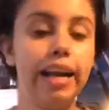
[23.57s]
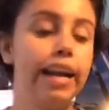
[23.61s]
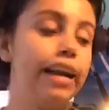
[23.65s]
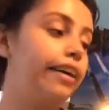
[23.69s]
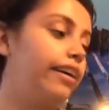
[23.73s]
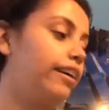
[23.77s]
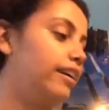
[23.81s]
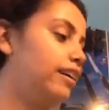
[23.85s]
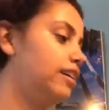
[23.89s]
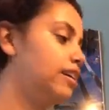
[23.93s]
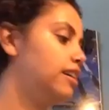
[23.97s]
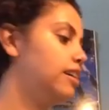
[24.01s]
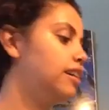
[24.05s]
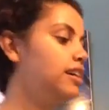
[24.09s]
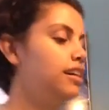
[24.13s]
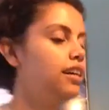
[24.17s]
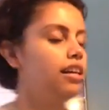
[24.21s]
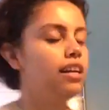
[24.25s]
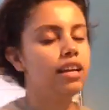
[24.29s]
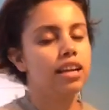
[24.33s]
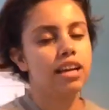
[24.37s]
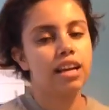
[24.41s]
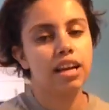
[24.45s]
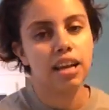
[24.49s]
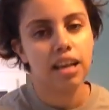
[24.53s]
hair.
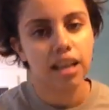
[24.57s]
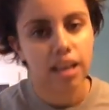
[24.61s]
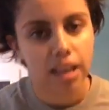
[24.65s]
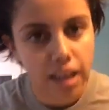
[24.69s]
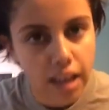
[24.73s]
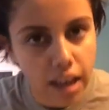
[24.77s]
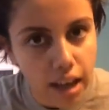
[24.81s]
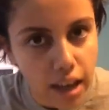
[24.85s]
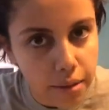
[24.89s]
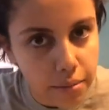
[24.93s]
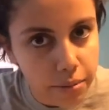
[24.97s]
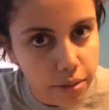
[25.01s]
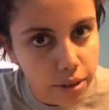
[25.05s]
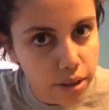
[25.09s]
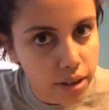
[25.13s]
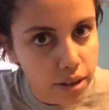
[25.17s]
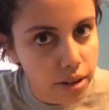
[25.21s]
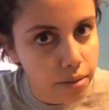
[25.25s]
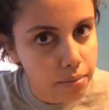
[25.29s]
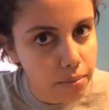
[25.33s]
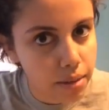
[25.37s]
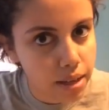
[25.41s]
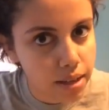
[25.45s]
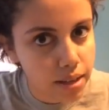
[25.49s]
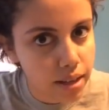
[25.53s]
I'm
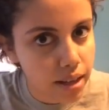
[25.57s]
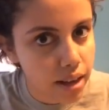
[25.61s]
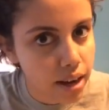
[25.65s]
gonna mess